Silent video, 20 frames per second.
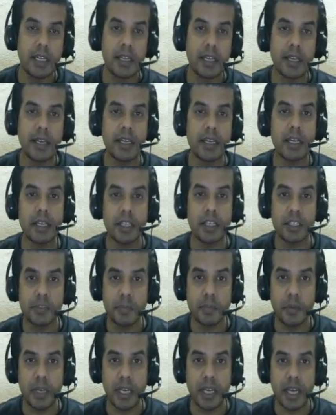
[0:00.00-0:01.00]
that a
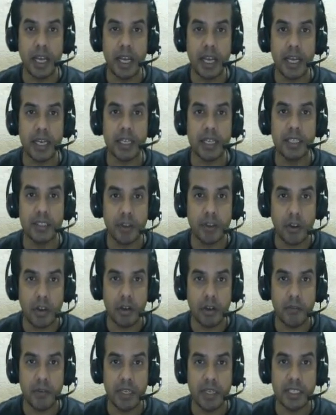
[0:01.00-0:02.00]
display ad is
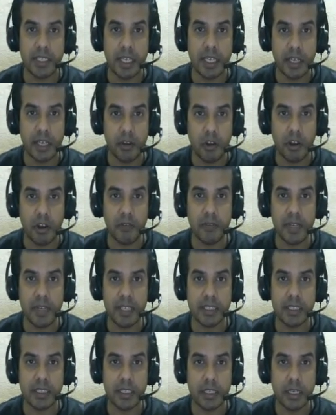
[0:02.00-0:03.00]
always and
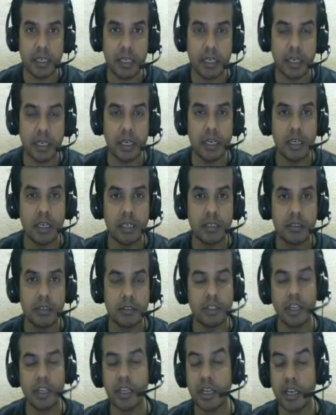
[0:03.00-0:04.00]
always a
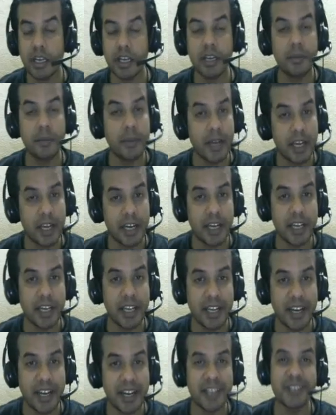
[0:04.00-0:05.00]
remarketing
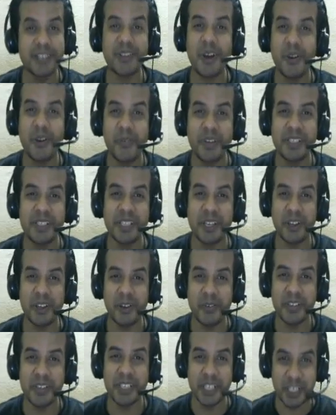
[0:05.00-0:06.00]
ad is always and
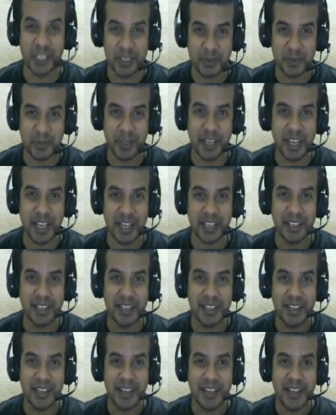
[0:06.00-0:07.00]
always a display ad.
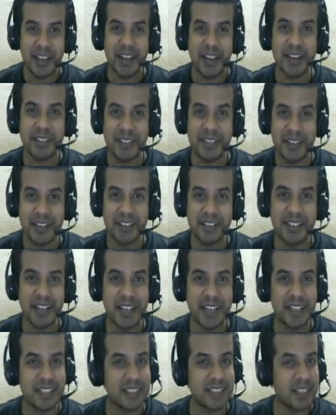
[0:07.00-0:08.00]
A search
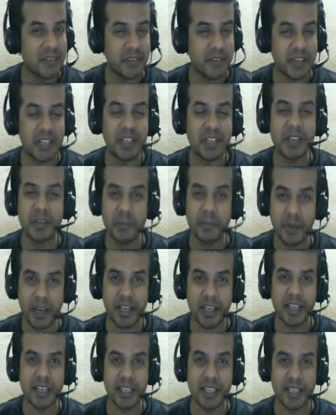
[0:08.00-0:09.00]
ad is never a
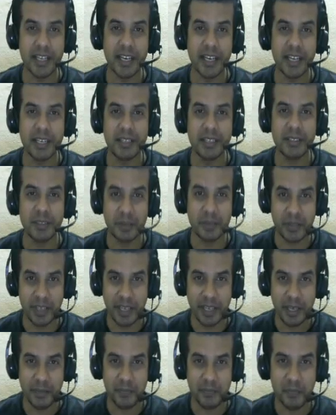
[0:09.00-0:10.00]
remarketing ad.
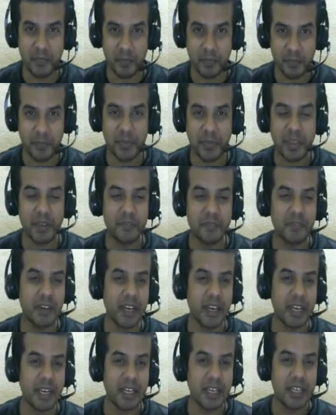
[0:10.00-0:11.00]
Okay,
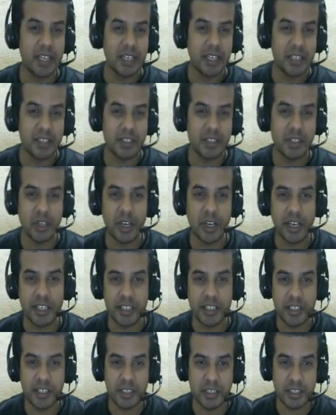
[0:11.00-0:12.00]
fine. So
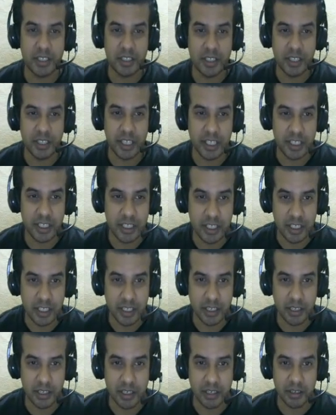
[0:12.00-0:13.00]
let's test
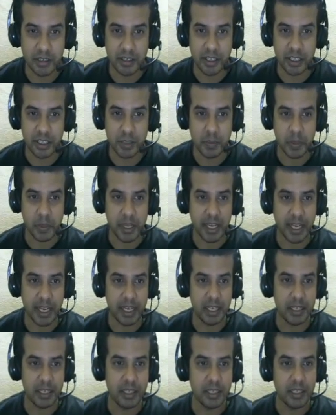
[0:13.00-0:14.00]
the display ad.